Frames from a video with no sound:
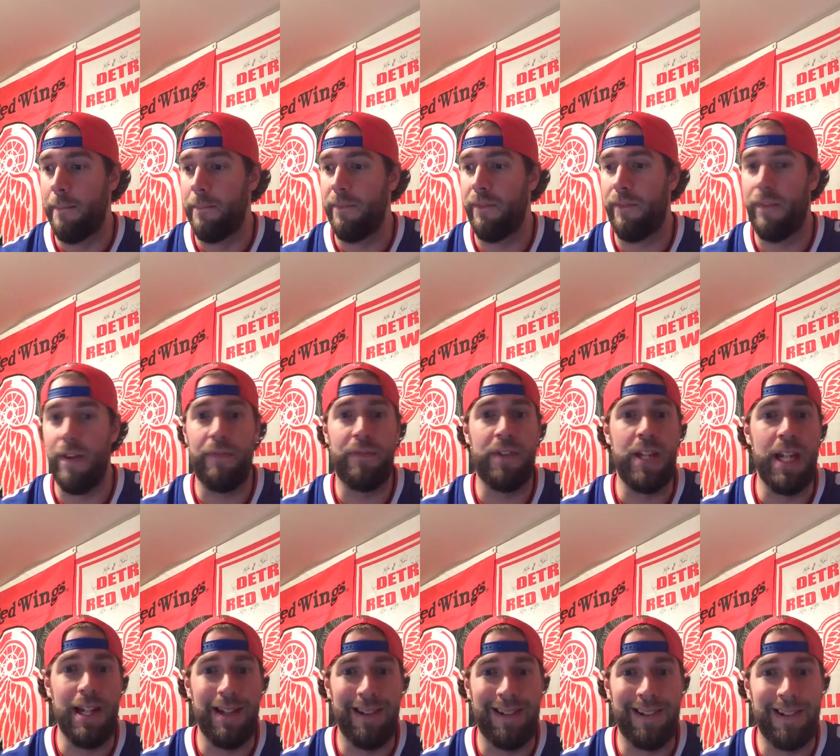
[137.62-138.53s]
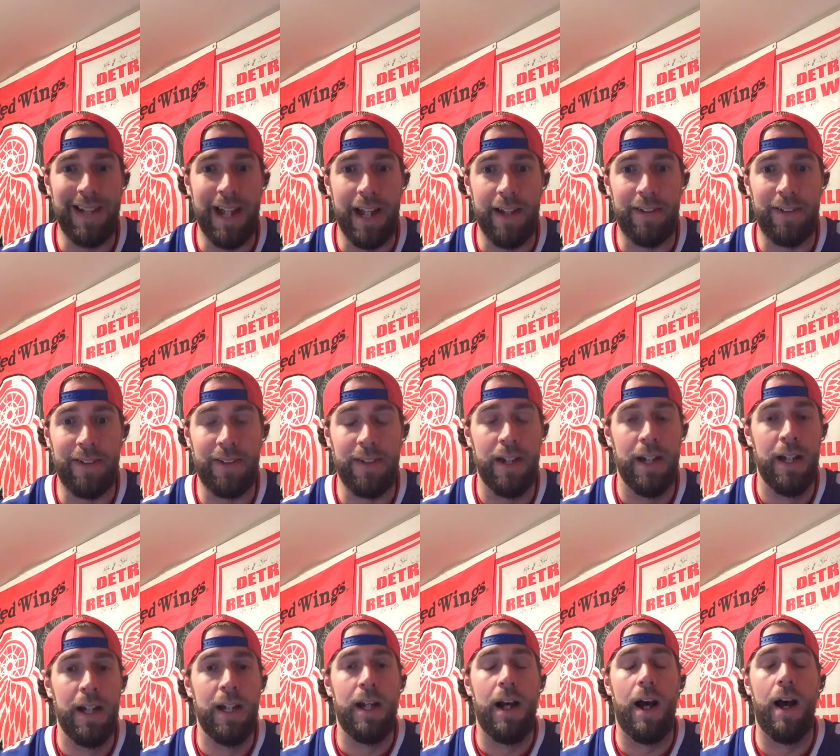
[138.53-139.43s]
15 assists,
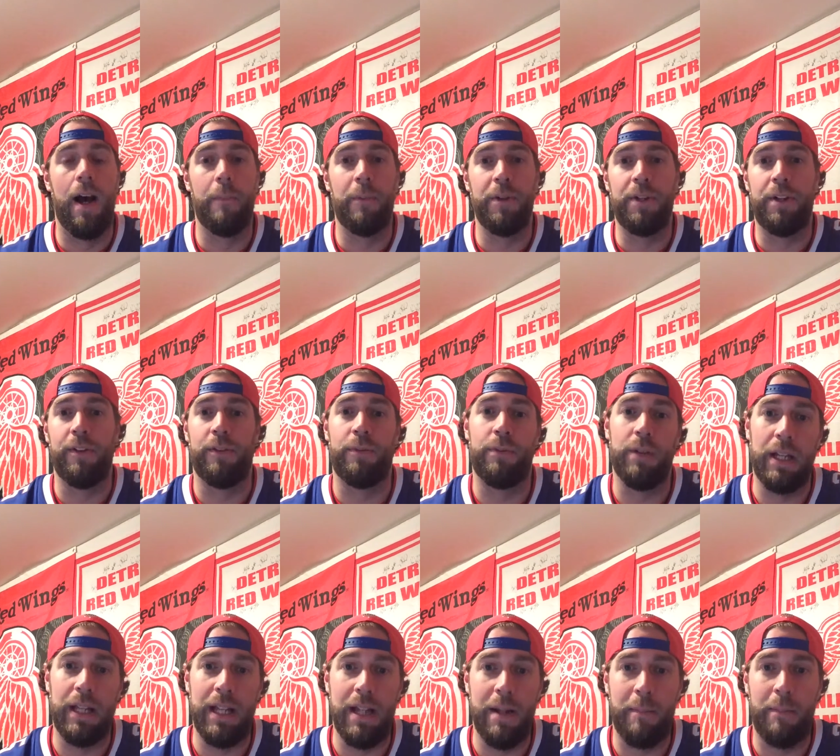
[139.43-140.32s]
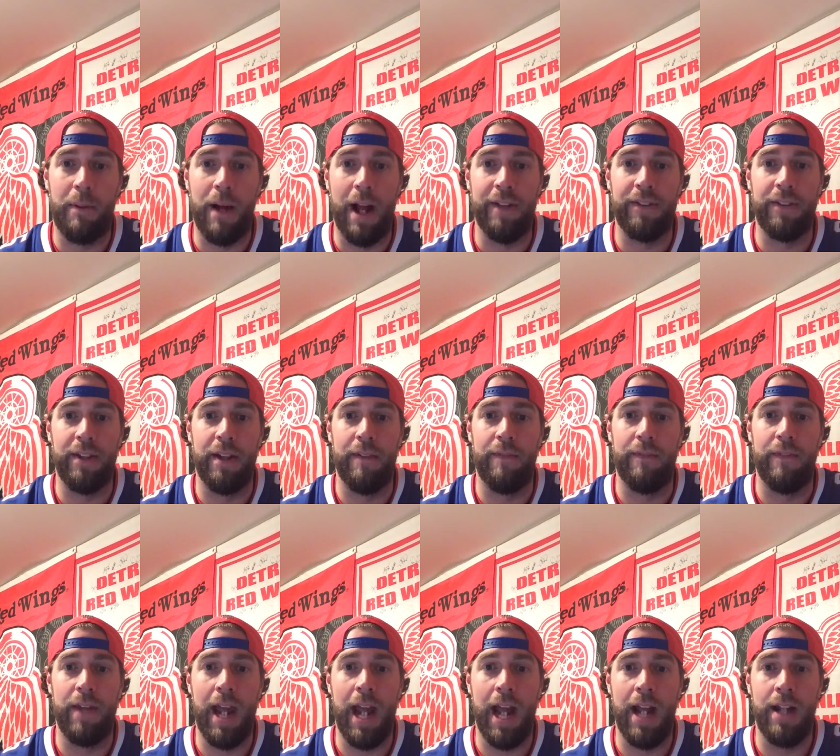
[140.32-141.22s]
which is really impressive.
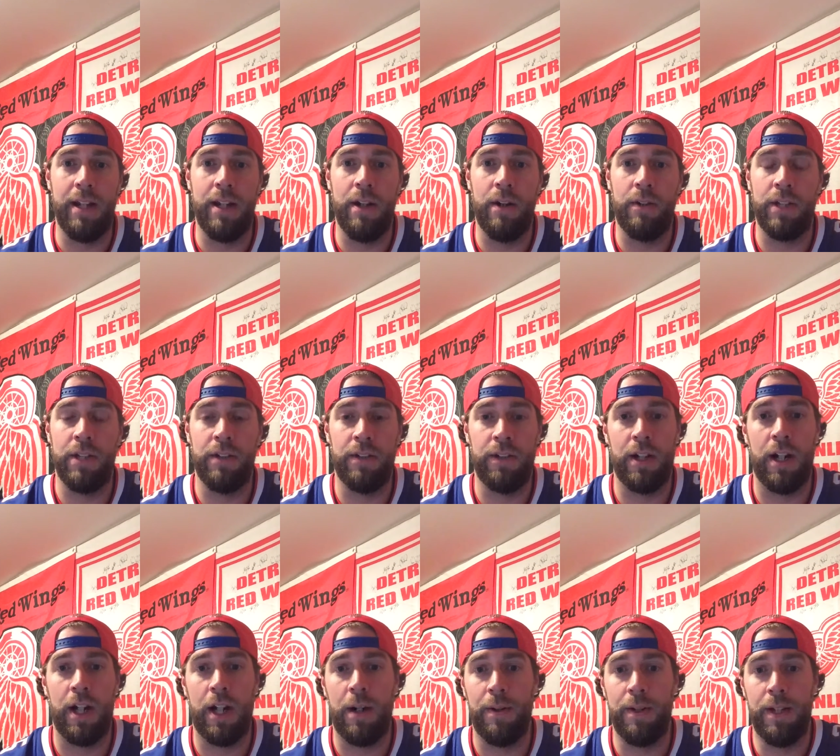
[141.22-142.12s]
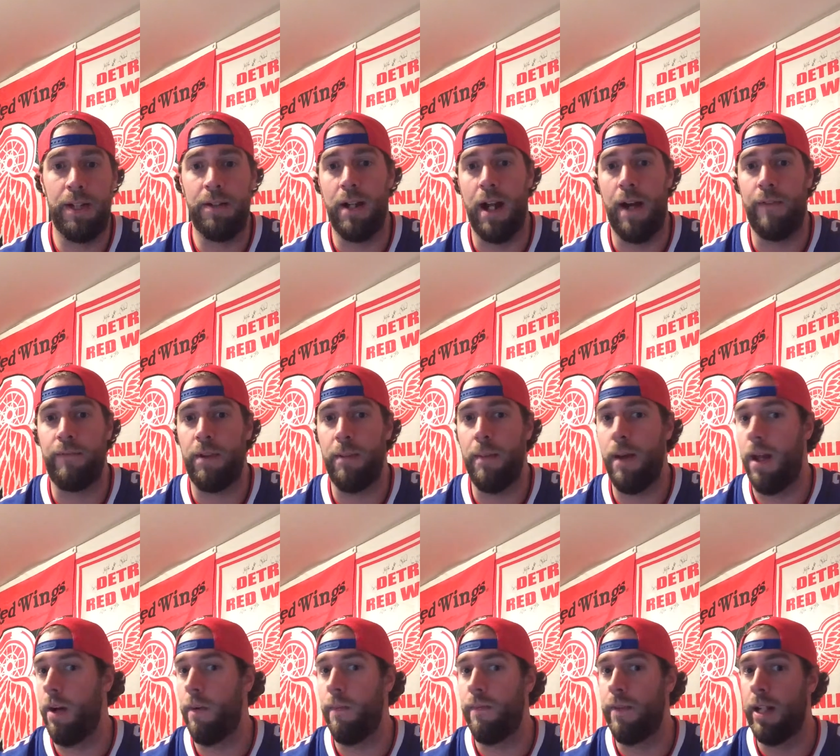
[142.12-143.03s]
And, Dylan Larkin, when they drafted him, I
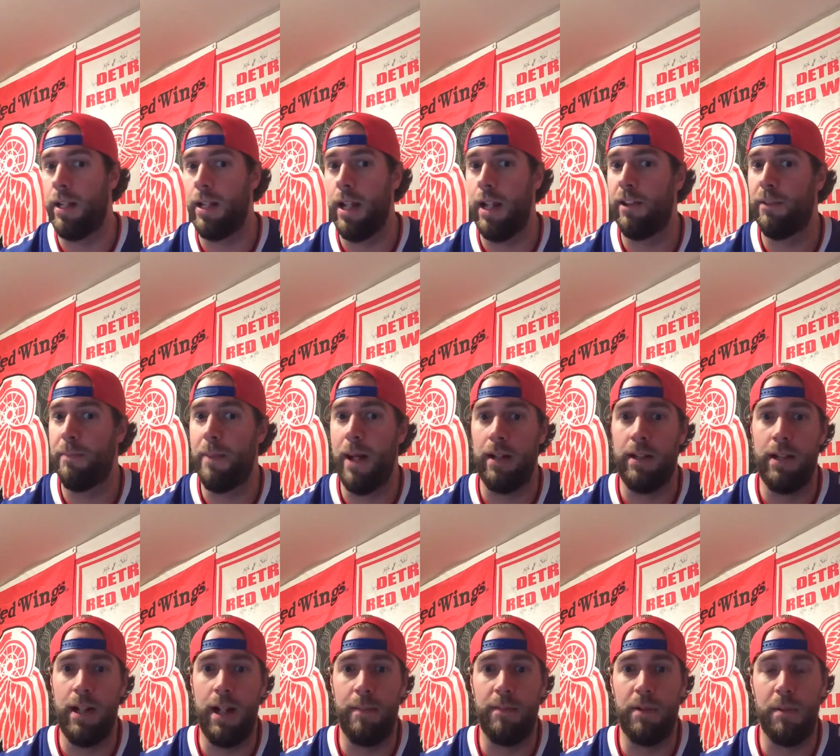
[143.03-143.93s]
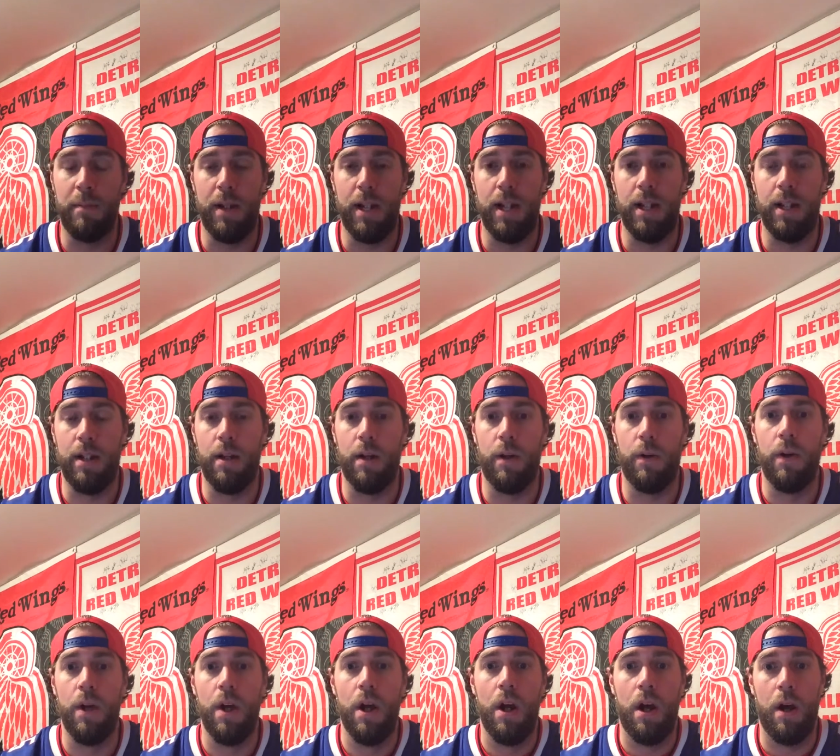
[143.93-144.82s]
don't think they expected him to be,
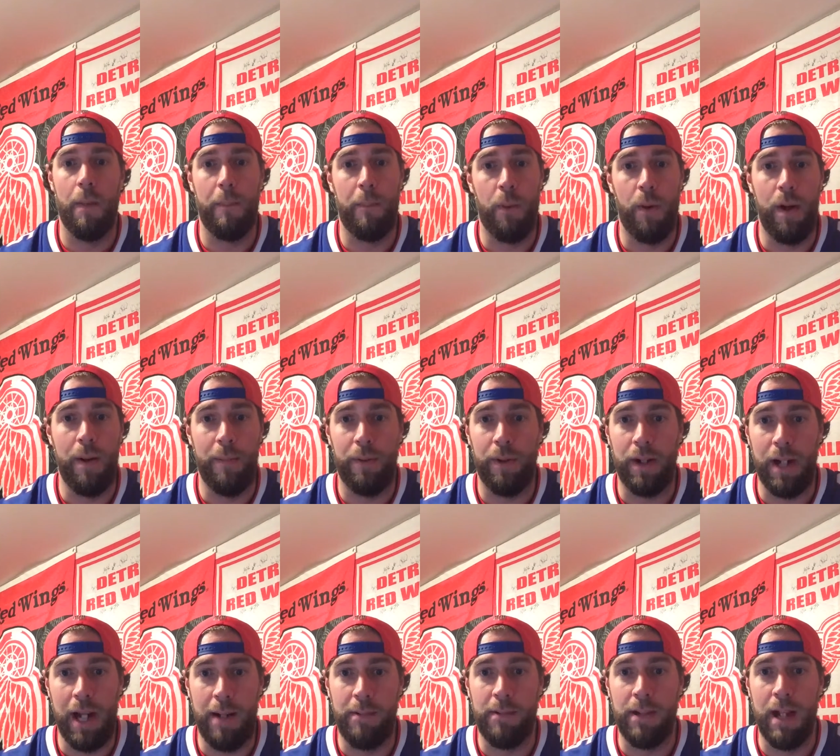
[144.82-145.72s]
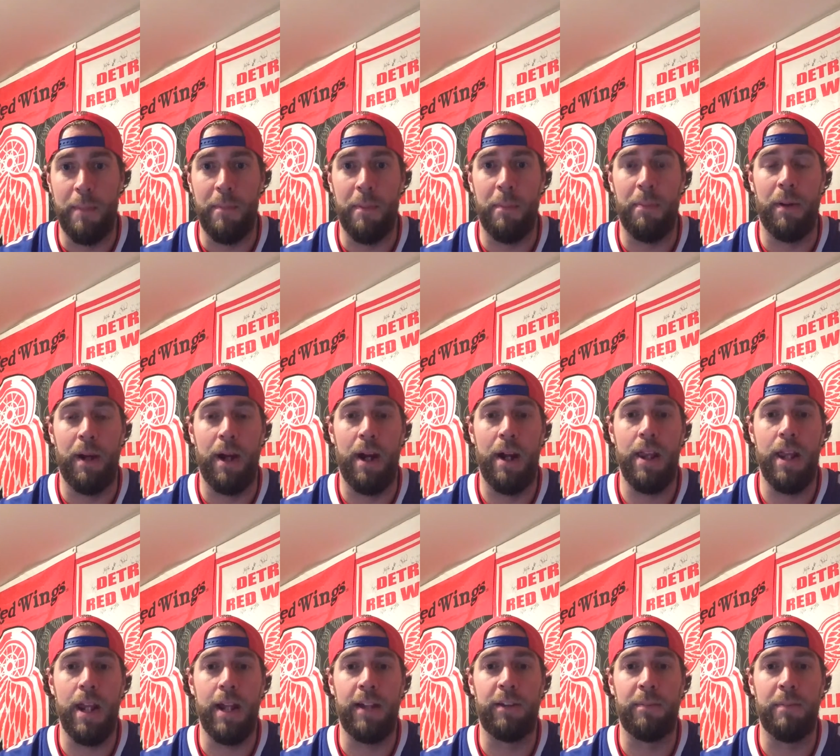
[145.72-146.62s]
a point per game type of player.
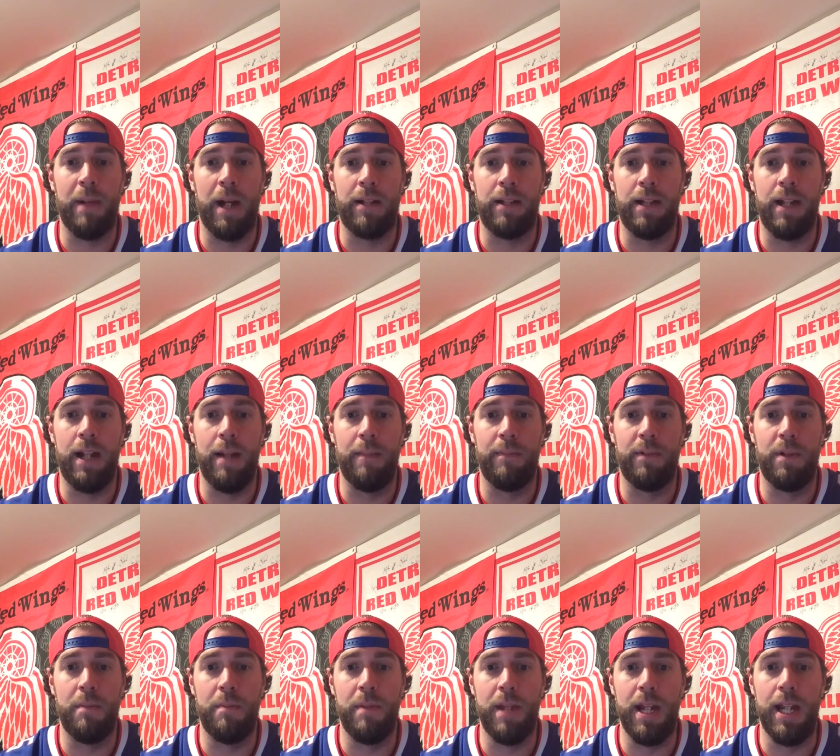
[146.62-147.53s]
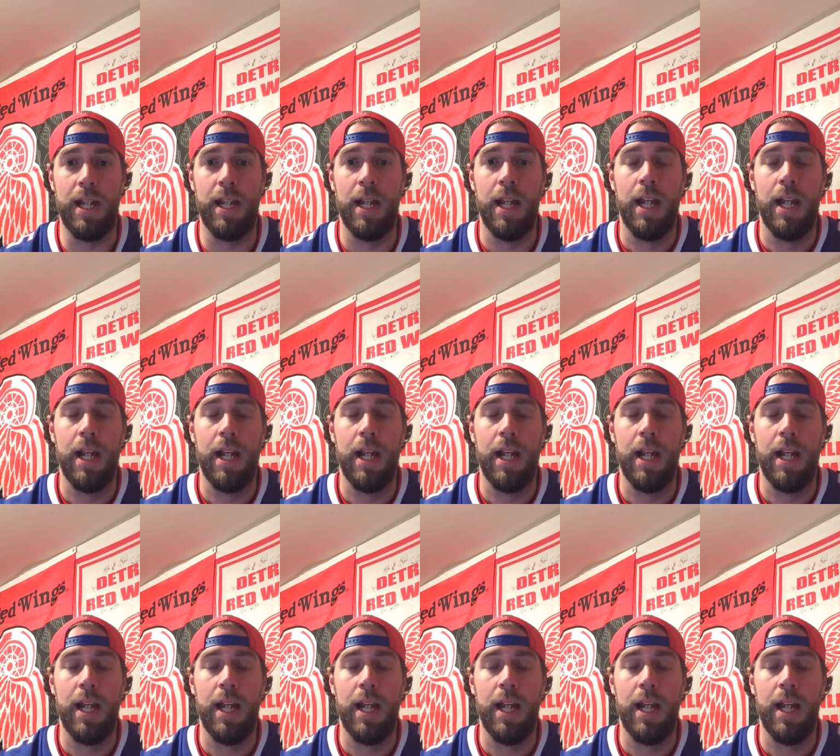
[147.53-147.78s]
They expected him to be,